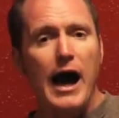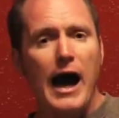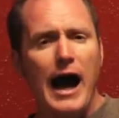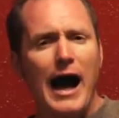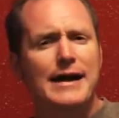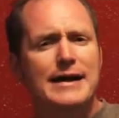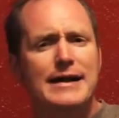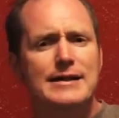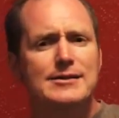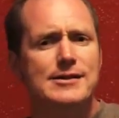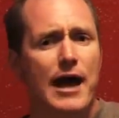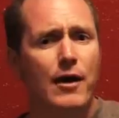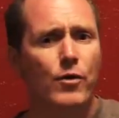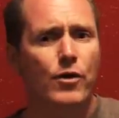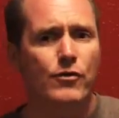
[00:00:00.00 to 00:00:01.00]
How did he
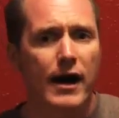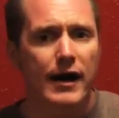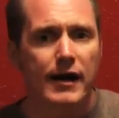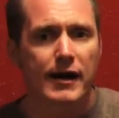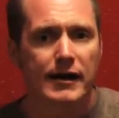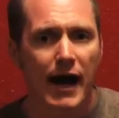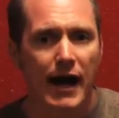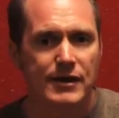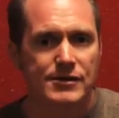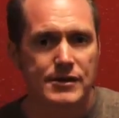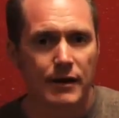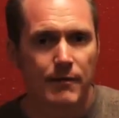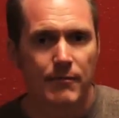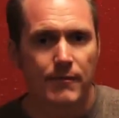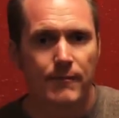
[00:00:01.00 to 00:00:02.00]
say we'll recognize
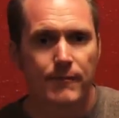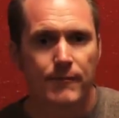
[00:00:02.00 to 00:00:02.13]
them?